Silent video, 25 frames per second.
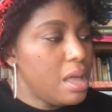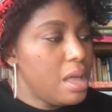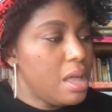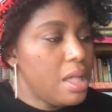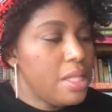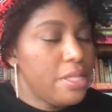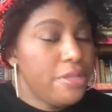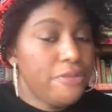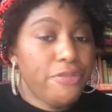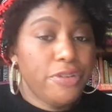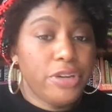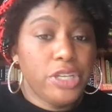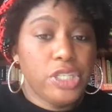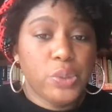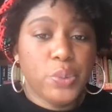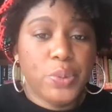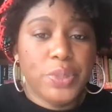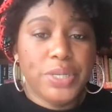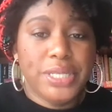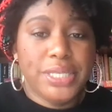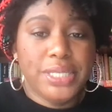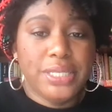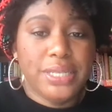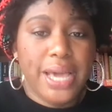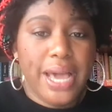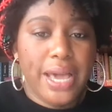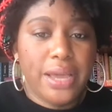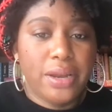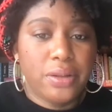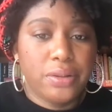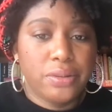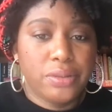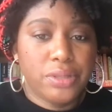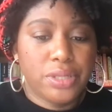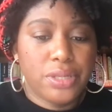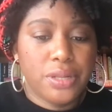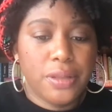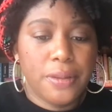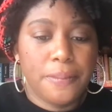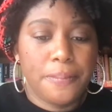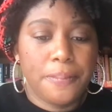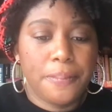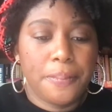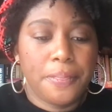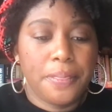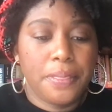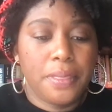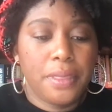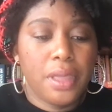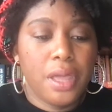The first one is titled,
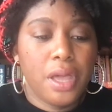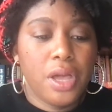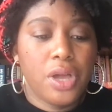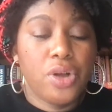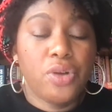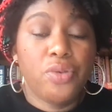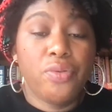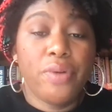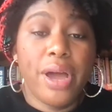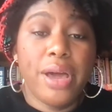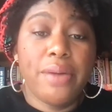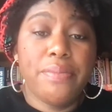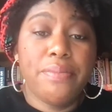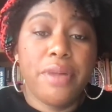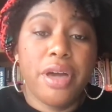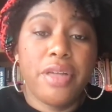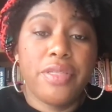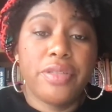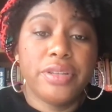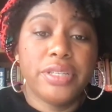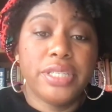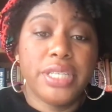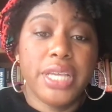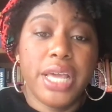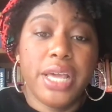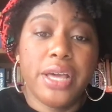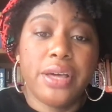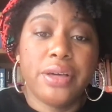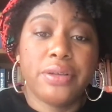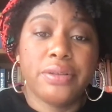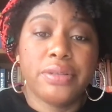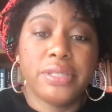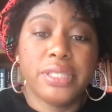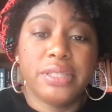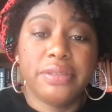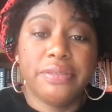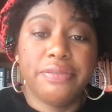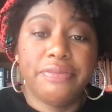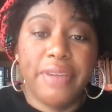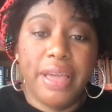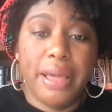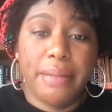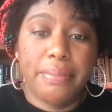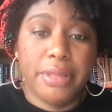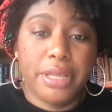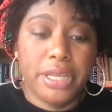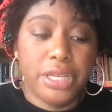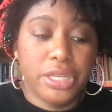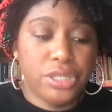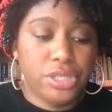Grandmother Tells the
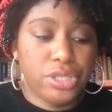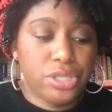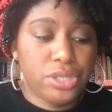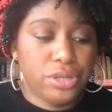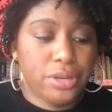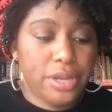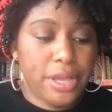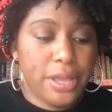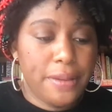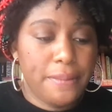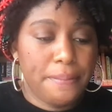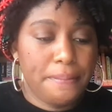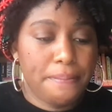Family History.